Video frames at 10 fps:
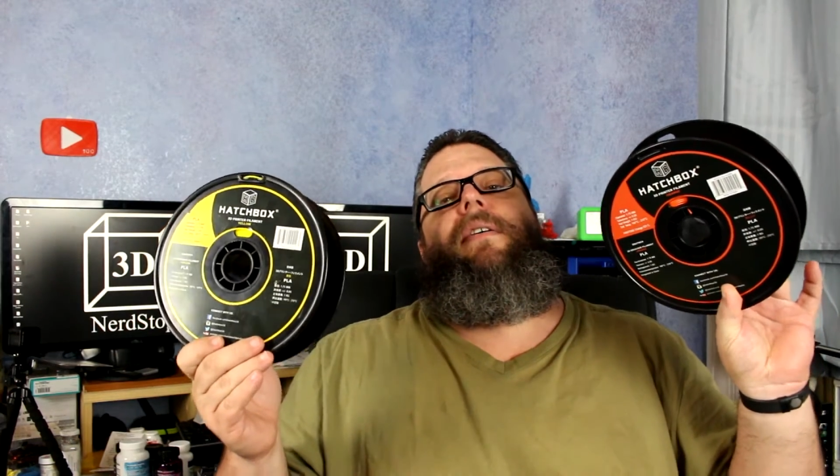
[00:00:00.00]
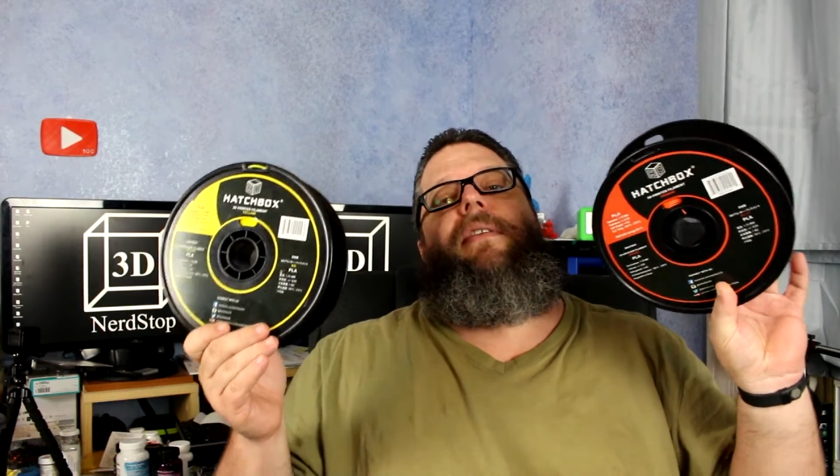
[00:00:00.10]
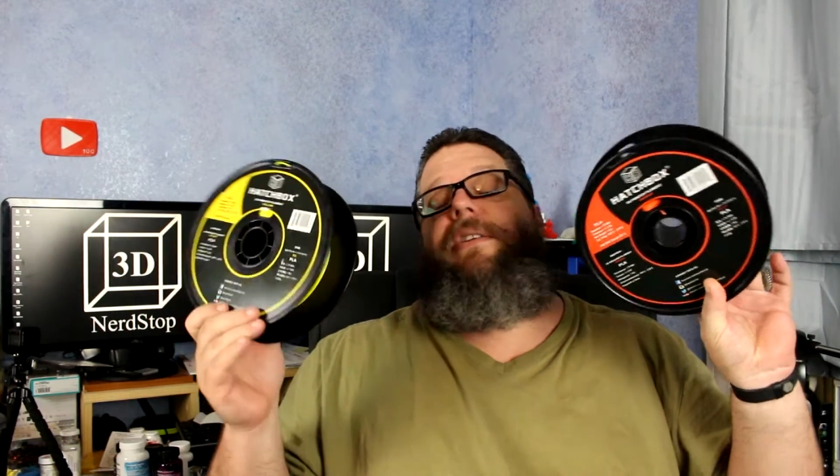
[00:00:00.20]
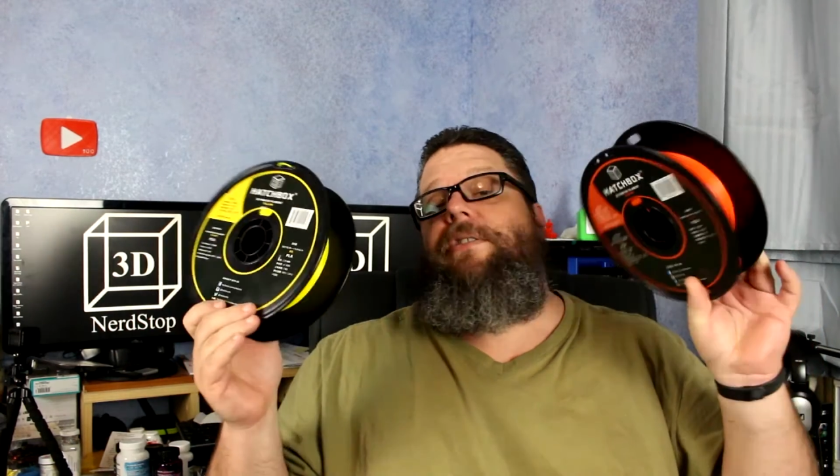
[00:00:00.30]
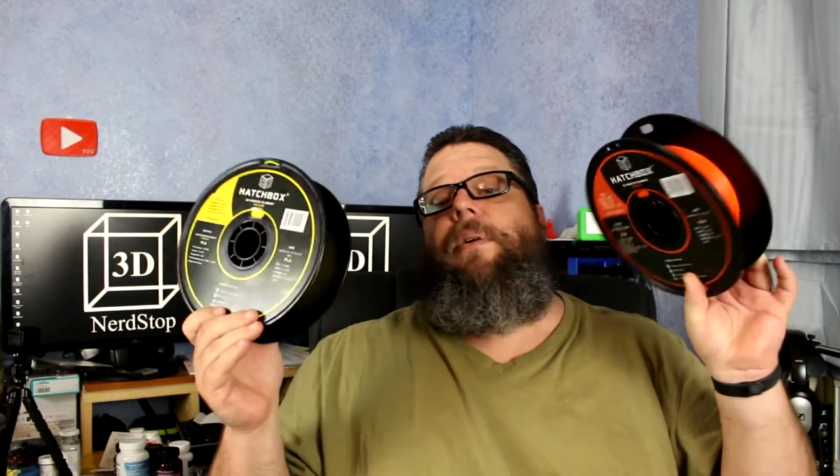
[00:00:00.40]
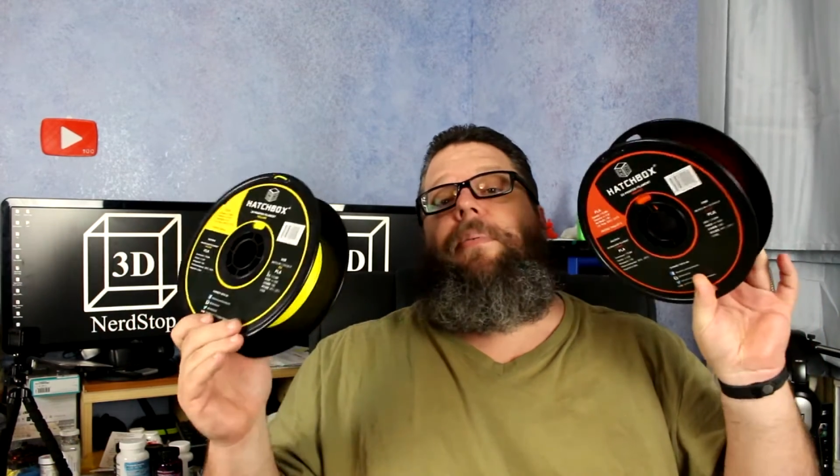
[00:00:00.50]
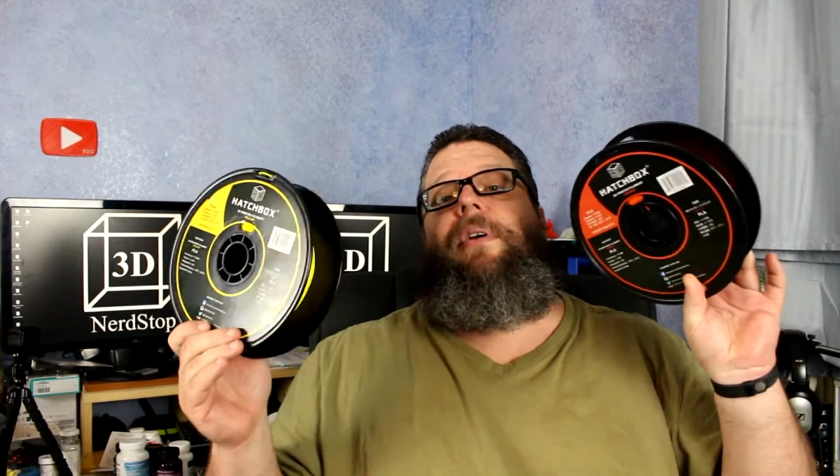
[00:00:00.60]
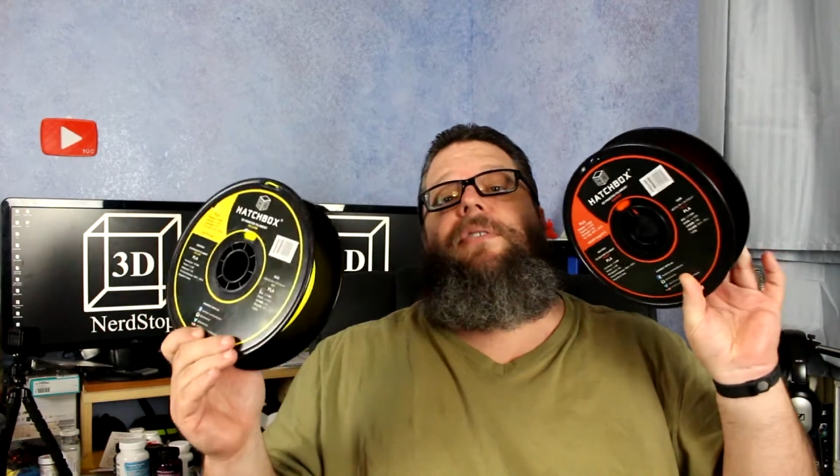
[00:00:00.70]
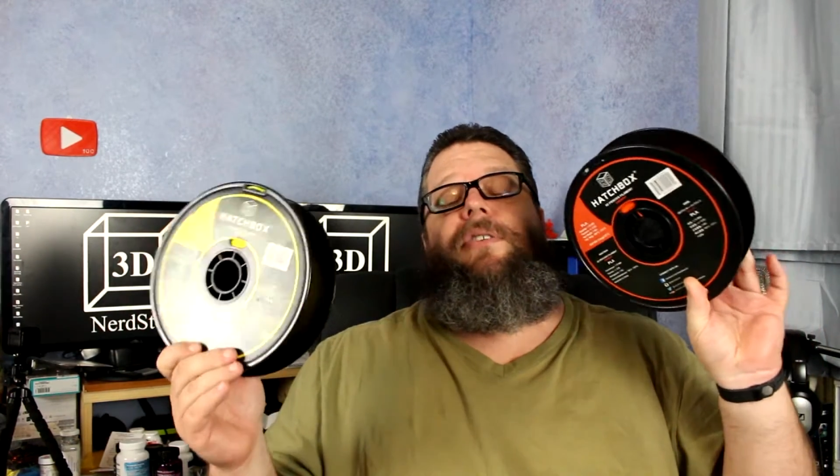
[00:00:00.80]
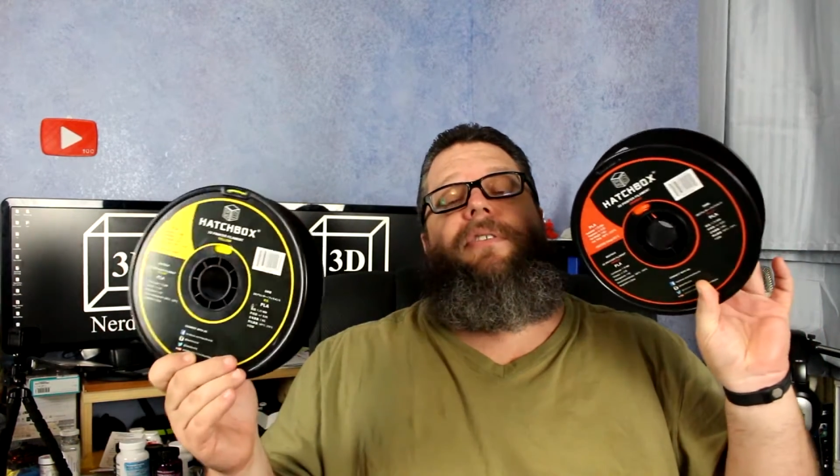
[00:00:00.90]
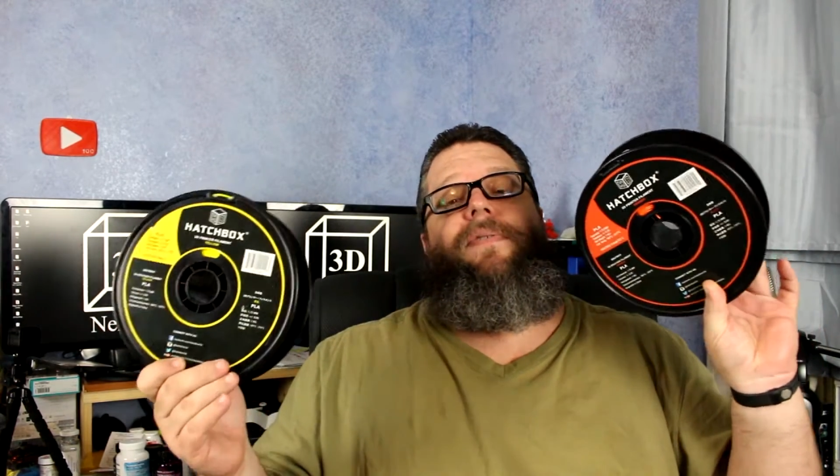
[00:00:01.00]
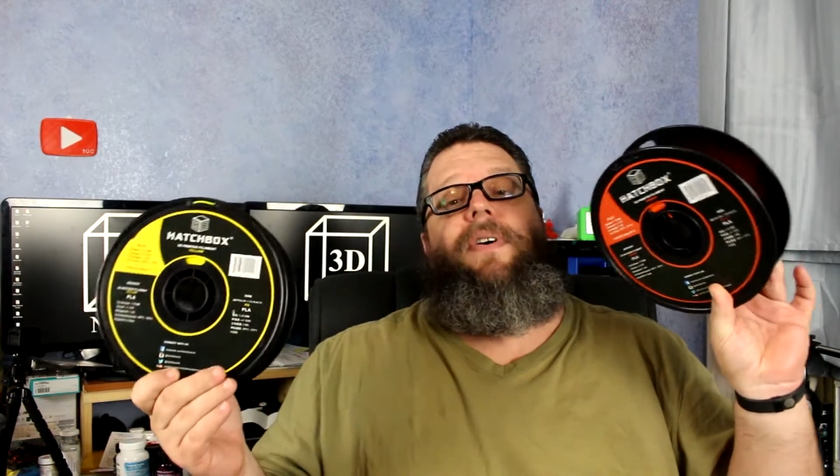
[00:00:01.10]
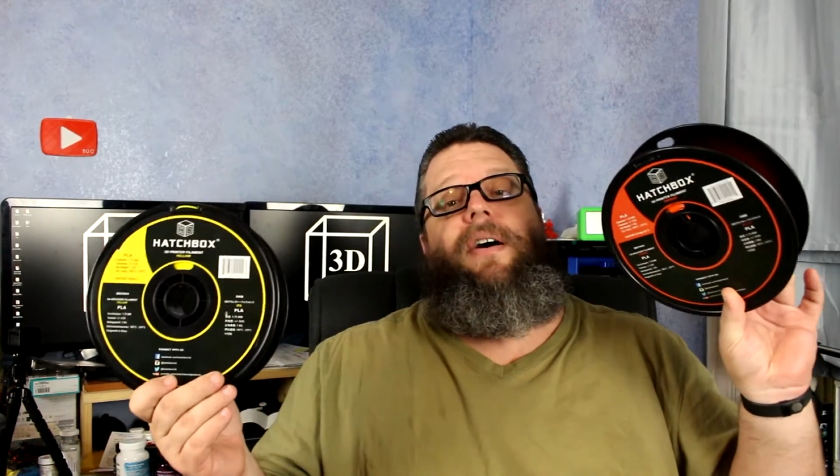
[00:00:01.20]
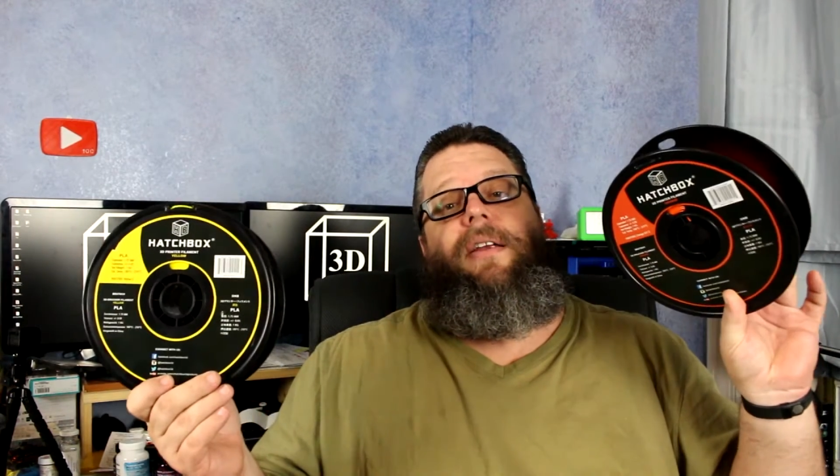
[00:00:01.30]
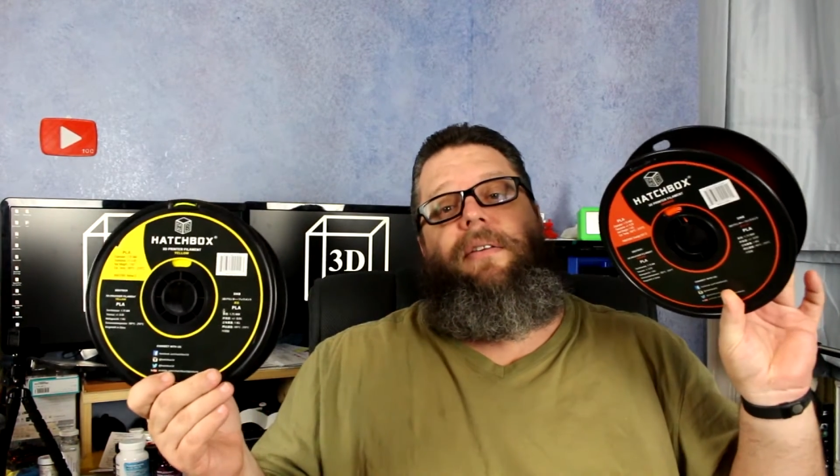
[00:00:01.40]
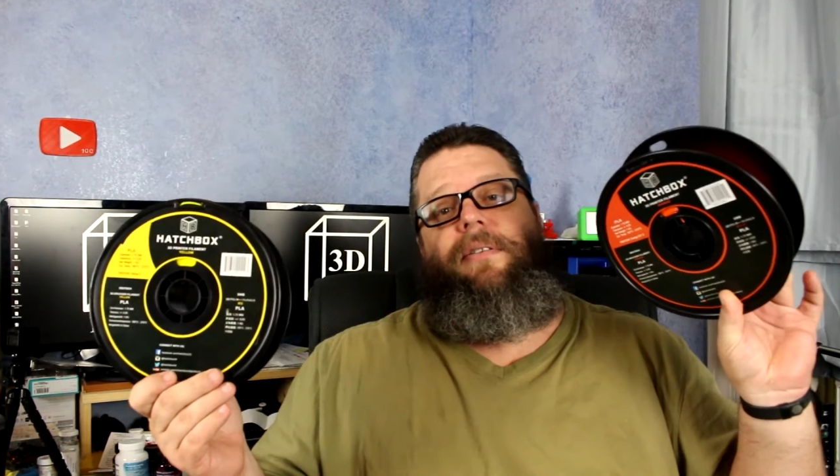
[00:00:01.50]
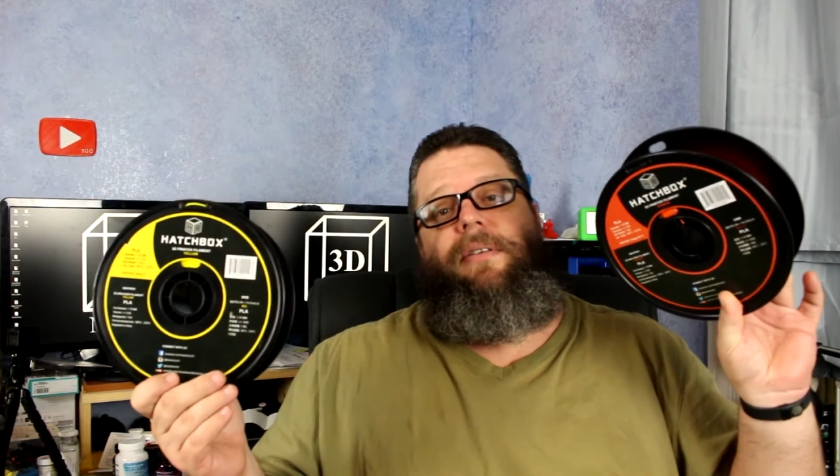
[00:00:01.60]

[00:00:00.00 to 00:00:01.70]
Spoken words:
that still print just fine.